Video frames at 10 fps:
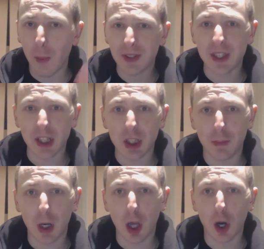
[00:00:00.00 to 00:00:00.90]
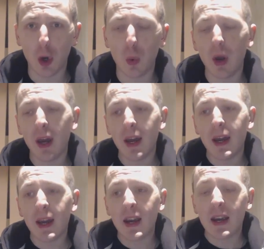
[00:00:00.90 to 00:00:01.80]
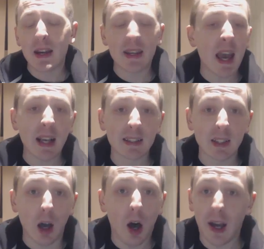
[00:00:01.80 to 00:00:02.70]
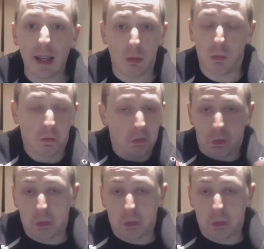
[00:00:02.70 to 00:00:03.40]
comment section below. Yes, I